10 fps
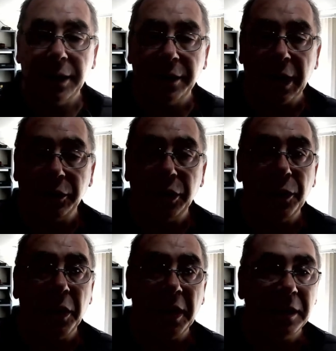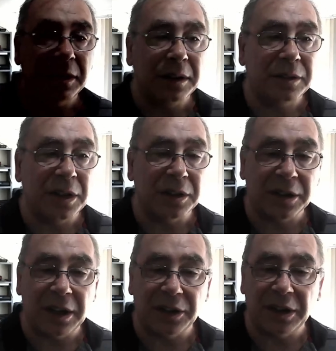Go too high, just
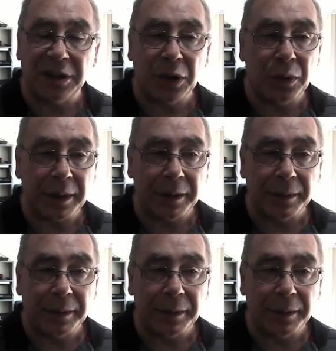gets distorted.